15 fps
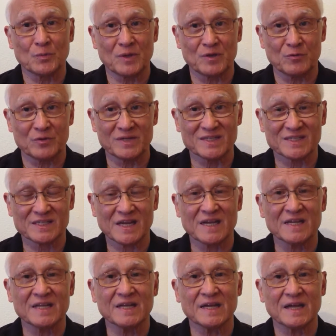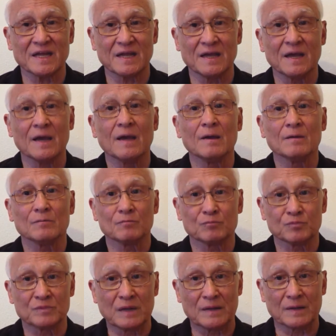be reciting
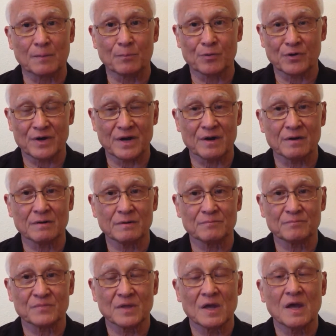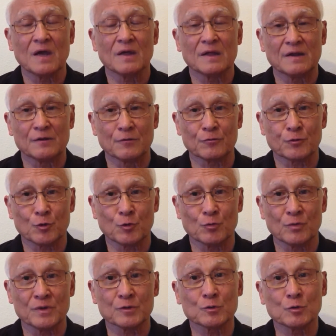like a prayer. And the
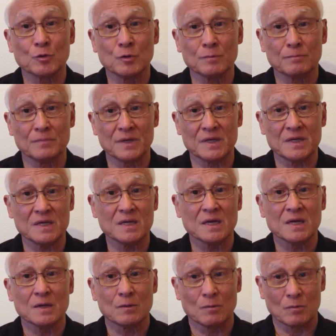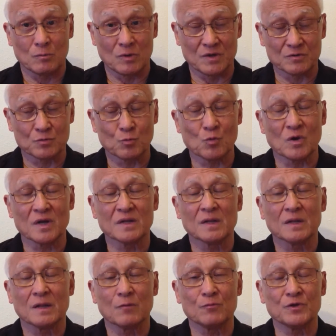third one could be, that's the
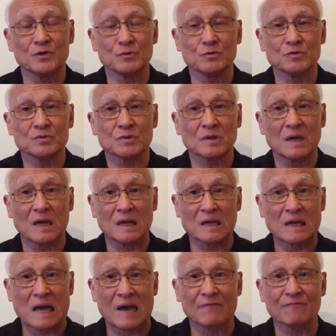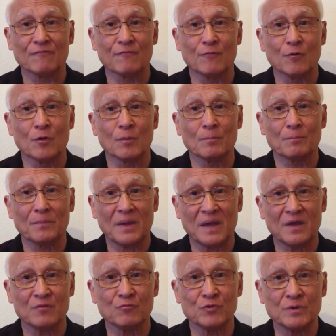one that we use a lot for
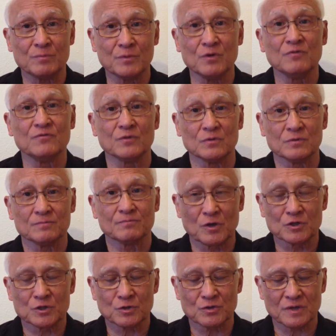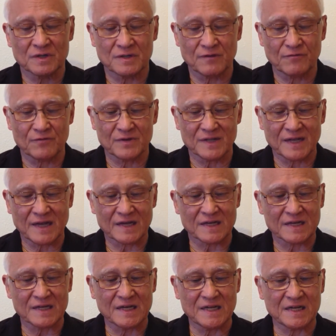pain removal. I'll show you the different
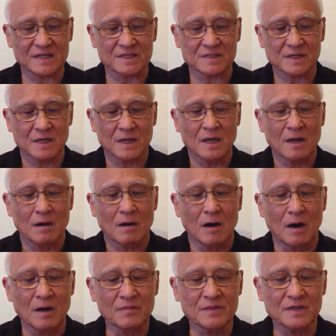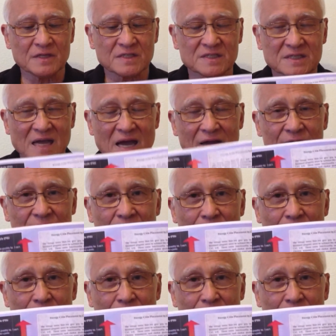techniques. On this side of